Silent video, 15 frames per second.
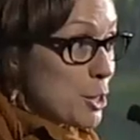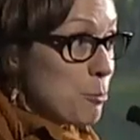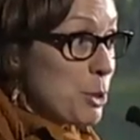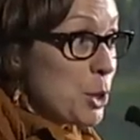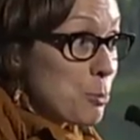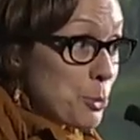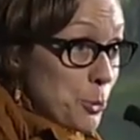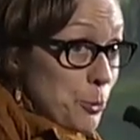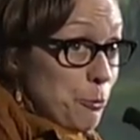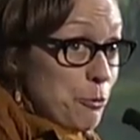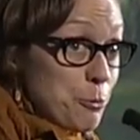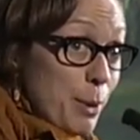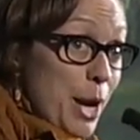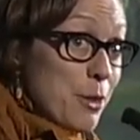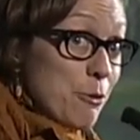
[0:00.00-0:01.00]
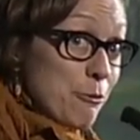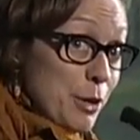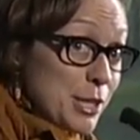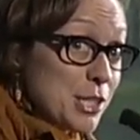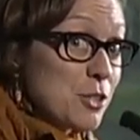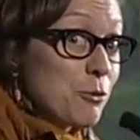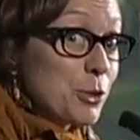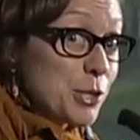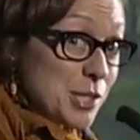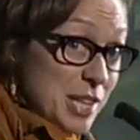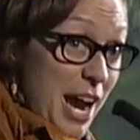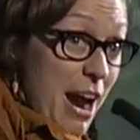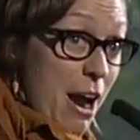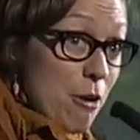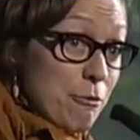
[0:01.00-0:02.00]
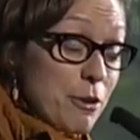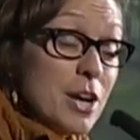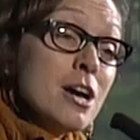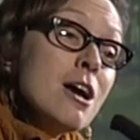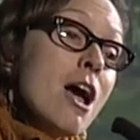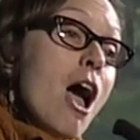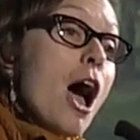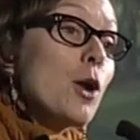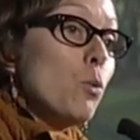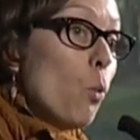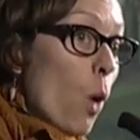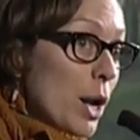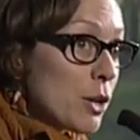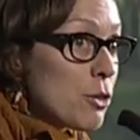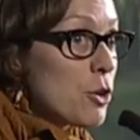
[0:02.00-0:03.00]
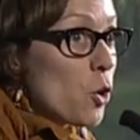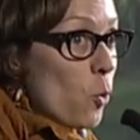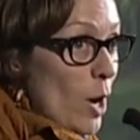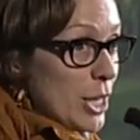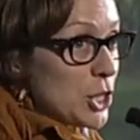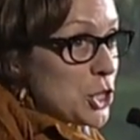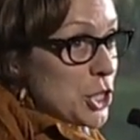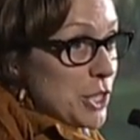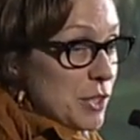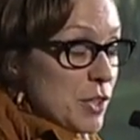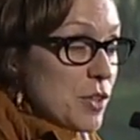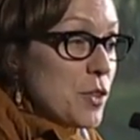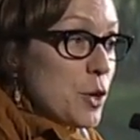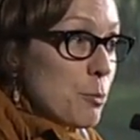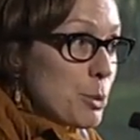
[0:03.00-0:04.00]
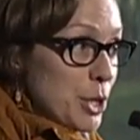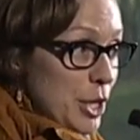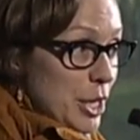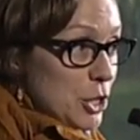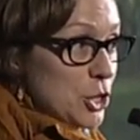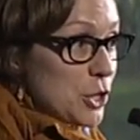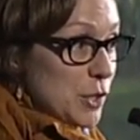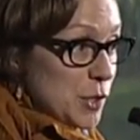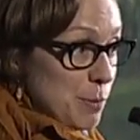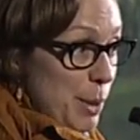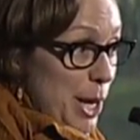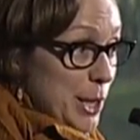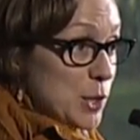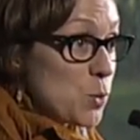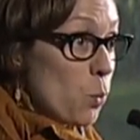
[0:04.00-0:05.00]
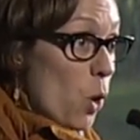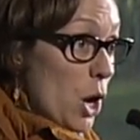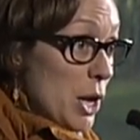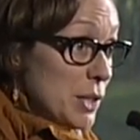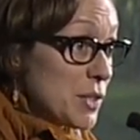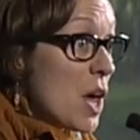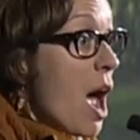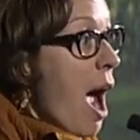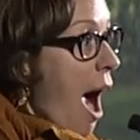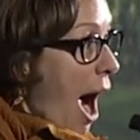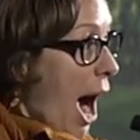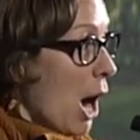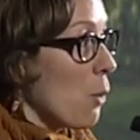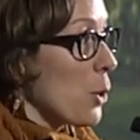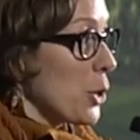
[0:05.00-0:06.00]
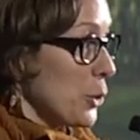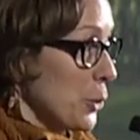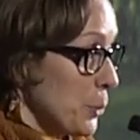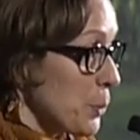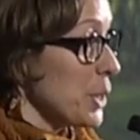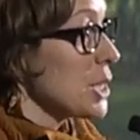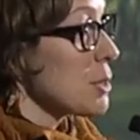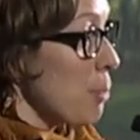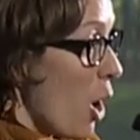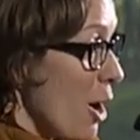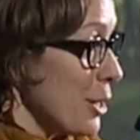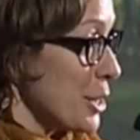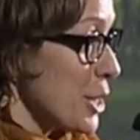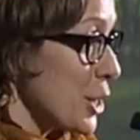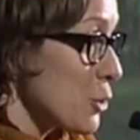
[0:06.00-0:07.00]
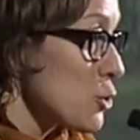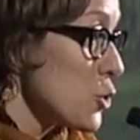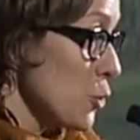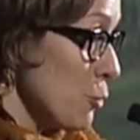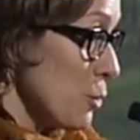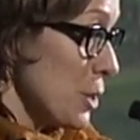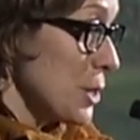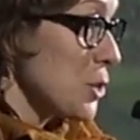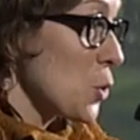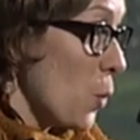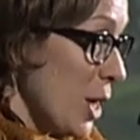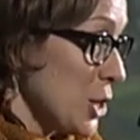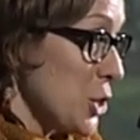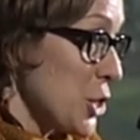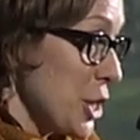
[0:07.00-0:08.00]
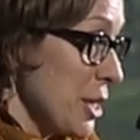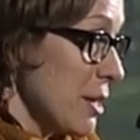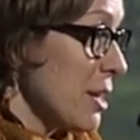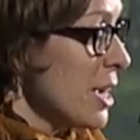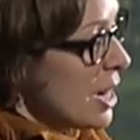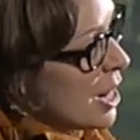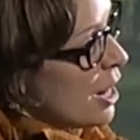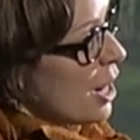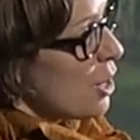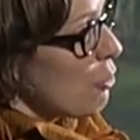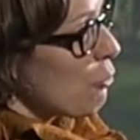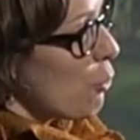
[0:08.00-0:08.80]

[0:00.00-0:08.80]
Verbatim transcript: to be approved by the festival staff. And one of the questions in their production specs was, how are you responding to this question? And of